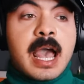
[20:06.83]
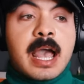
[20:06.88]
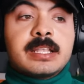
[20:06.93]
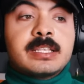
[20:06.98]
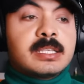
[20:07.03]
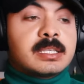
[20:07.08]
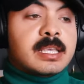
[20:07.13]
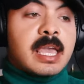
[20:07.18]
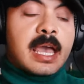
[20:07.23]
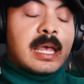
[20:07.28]
I
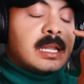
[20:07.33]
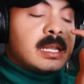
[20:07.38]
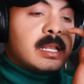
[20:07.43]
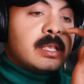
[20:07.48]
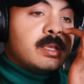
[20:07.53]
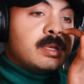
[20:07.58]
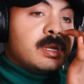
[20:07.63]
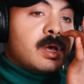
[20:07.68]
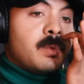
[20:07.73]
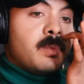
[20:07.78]
just can't,
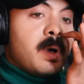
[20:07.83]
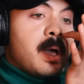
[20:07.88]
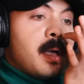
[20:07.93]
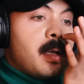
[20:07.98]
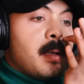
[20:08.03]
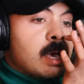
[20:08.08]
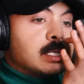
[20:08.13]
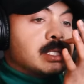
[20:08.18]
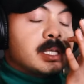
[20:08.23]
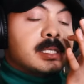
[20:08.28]
you know
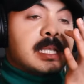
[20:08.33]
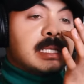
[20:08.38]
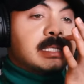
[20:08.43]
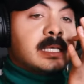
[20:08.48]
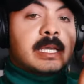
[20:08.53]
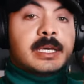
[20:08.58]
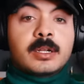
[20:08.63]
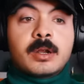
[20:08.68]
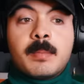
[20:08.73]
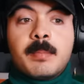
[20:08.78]
what? And she's not
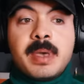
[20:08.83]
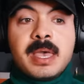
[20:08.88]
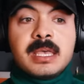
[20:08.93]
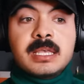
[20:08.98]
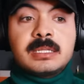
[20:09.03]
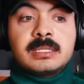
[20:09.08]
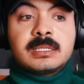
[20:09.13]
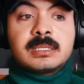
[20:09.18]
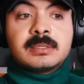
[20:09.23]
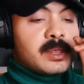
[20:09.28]
taking her
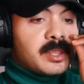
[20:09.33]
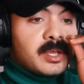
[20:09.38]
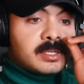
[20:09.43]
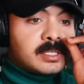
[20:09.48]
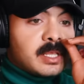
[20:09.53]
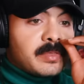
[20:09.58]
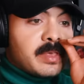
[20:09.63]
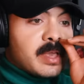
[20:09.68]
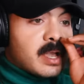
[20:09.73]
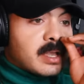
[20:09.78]
meds. There's
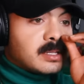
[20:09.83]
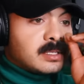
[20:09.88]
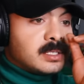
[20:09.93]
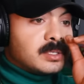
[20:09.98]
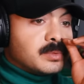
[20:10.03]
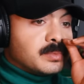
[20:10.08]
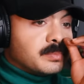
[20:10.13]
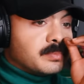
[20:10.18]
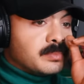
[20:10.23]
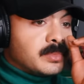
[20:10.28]
nothing I can
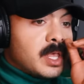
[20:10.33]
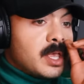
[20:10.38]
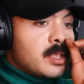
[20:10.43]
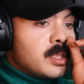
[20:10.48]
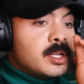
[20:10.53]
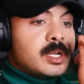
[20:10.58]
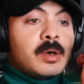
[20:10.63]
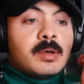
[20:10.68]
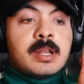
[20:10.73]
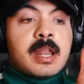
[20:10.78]
do. That
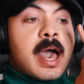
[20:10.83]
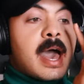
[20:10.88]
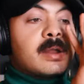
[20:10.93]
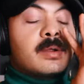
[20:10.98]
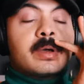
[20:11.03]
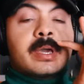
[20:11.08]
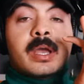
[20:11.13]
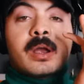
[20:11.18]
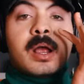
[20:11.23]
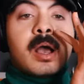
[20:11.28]
You know, I
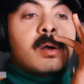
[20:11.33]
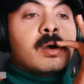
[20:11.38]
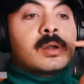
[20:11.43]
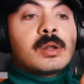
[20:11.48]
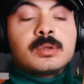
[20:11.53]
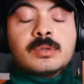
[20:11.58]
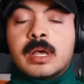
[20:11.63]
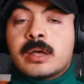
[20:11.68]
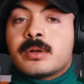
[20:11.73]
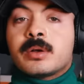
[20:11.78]
don't care how
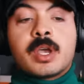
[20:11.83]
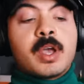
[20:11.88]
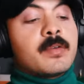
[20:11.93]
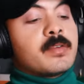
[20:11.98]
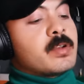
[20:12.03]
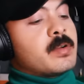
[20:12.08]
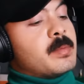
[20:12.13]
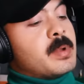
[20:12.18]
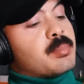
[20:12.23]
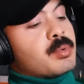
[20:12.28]
close, I don't care if
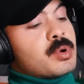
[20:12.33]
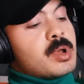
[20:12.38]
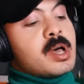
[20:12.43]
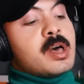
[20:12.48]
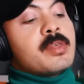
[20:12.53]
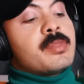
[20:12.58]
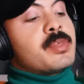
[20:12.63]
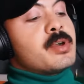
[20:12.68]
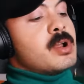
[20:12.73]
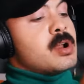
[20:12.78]
you're
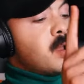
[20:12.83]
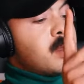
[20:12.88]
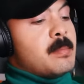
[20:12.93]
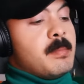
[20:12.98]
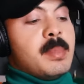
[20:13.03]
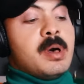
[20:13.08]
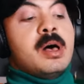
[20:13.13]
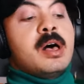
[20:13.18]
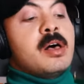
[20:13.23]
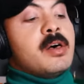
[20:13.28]
brother,
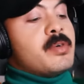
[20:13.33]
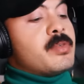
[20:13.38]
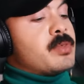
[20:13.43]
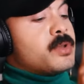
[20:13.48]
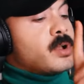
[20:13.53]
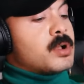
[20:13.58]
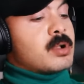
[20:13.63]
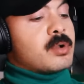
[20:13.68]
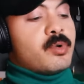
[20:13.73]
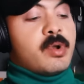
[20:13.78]

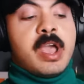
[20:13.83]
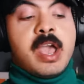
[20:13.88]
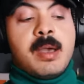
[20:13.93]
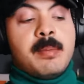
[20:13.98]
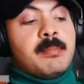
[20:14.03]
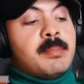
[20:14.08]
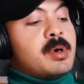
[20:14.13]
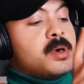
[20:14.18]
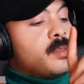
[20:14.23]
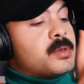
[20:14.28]
mother,
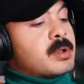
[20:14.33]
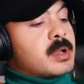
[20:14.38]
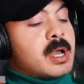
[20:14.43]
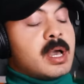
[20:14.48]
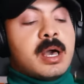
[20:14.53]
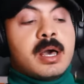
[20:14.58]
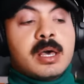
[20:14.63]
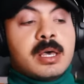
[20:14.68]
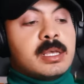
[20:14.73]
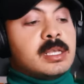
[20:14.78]
grandmother,
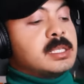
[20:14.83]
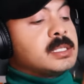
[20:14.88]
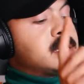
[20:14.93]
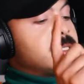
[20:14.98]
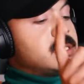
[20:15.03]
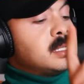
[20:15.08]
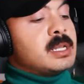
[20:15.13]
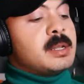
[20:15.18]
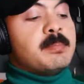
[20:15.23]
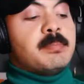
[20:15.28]

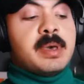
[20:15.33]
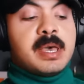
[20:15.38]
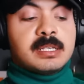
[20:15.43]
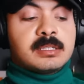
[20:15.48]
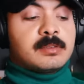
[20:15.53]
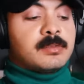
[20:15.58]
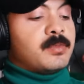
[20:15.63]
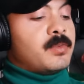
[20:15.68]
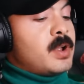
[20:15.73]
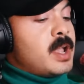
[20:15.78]
cousin,
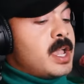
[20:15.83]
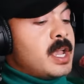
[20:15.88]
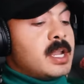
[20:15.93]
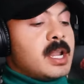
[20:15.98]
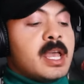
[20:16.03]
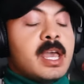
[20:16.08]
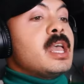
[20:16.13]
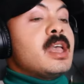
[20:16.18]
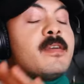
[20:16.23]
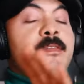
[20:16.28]
best
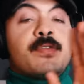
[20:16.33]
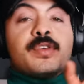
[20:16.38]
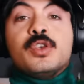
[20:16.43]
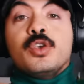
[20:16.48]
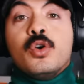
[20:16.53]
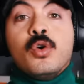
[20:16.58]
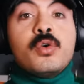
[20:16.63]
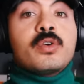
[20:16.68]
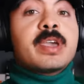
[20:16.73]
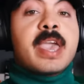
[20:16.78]
friend. If
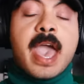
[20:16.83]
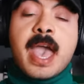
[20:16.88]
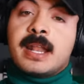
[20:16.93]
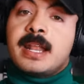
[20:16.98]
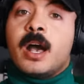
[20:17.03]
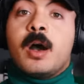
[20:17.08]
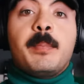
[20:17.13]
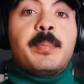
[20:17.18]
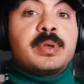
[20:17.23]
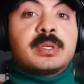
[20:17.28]
you can't
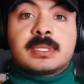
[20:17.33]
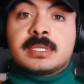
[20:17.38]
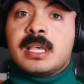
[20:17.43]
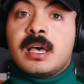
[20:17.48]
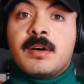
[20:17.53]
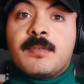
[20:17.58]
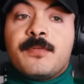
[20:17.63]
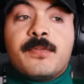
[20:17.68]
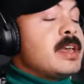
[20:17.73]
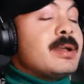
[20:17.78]
help
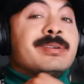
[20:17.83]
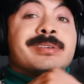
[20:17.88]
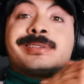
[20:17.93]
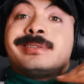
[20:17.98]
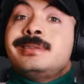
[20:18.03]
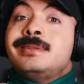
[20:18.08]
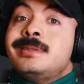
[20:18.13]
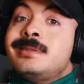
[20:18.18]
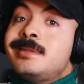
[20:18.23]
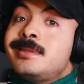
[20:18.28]
yourself, there is
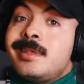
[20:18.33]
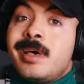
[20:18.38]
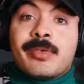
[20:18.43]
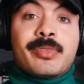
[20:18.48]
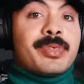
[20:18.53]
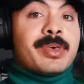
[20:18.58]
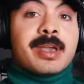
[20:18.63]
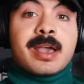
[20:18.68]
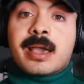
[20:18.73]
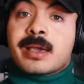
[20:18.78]

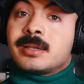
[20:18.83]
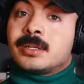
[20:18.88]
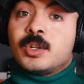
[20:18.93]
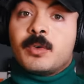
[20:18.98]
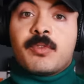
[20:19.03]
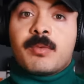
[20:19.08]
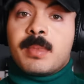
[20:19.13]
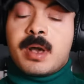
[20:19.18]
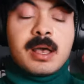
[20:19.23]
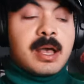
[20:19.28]
nothing I can
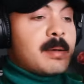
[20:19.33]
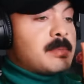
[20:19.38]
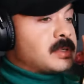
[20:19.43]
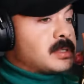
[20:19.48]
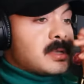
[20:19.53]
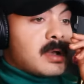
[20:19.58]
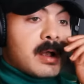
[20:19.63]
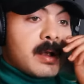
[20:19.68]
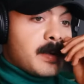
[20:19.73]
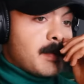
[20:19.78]
do from, I'm
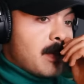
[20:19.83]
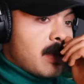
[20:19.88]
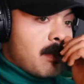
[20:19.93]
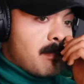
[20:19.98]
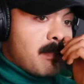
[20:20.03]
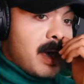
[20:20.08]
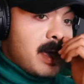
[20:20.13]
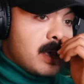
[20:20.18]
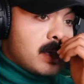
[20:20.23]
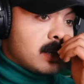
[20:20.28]
sorry, on
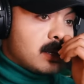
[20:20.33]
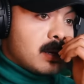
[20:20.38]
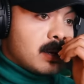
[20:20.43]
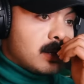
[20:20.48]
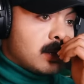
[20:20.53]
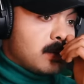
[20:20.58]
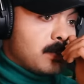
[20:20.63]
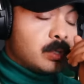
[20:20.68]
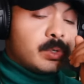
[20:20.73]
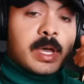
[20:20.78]
my end,
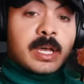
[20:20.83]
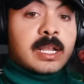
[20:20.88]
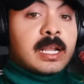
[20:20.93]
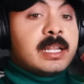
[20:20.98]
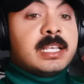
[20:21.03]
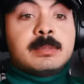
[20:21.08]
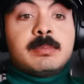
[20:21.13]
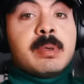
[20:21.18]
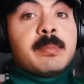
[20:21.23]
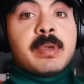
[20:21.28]
honey. Cause you gotta at
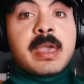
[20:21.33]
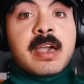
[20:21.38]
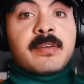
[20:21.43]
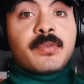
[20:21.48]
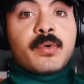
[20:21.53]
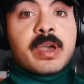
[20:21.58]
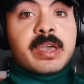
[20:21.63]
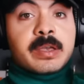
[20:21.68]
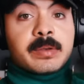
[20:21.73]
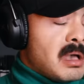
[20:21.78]
least meet me
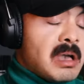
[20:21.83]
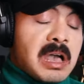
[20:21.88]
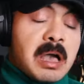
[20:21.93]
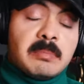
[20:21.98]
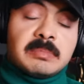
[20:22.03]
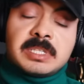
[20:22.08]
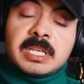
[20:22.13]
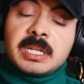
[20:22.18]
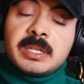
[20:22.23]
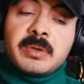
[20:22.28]
halfway.
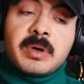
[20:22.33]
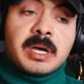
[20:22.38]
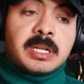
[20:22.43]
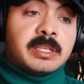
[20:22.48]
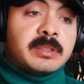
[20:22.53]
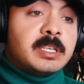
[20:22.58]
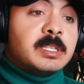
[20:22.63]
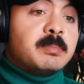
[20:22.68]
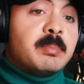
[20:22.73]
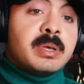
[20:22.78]
I'm telling you, honey,
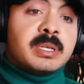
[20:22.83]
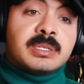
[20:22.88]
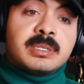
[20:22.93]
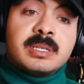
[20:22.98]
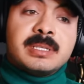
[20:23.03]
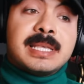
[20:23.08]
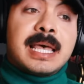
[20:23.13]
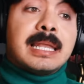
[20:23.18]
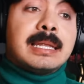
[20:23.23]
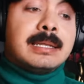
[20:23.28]
this bitch
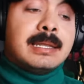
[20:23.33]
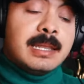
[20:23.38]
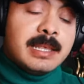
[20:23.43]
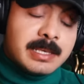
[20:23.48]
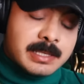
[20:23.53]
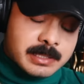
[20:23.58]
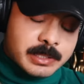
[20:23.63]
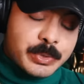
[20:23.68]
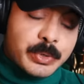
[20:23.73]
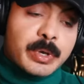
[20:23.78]
needs at
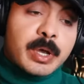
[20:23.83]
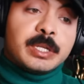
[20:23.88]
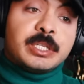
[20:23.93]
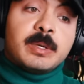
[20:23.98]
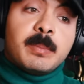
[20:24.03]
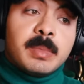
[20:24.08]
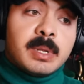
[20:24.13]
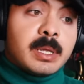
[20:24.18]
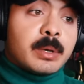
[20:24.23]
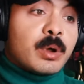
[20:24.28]
least
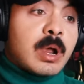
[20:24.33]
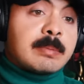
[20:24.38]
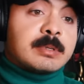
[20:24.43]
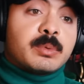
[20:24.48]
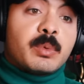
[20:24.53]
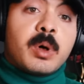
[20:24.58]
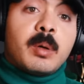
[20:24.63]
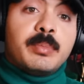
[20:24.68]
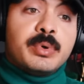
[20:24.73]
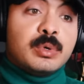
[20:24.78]
300 milligrams
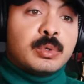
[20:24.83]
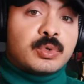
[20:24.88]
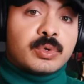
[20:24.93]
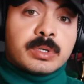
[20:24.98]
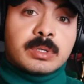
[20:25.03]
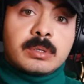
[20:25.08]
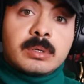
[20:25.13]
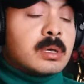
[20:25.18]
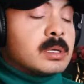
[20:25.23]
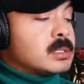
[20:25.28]
of
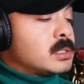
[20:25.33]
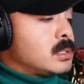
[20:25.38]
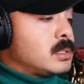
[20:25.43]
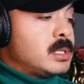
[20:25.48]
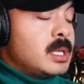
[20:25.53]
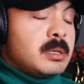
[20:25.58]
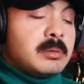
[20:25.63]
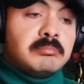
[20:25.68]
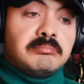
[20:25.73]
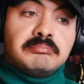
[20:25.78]
Wellbutrin. Cause,
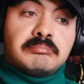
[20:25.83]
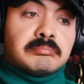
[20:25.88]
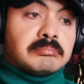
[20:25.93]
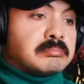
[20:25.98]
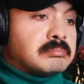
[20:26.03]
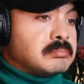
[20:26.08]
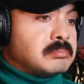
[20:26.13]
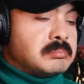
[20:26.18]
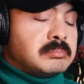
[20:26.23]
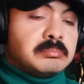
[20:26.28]
mm, mm,
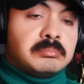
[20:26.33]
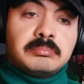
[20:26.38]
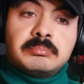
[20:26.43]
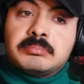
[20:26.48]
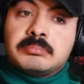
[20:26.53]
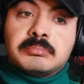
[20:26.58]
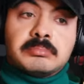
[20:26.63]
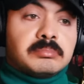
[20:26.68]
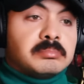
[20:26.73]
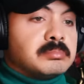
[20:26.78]
mm,
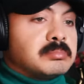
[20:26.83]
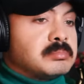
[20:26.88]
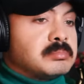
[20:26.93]
mm.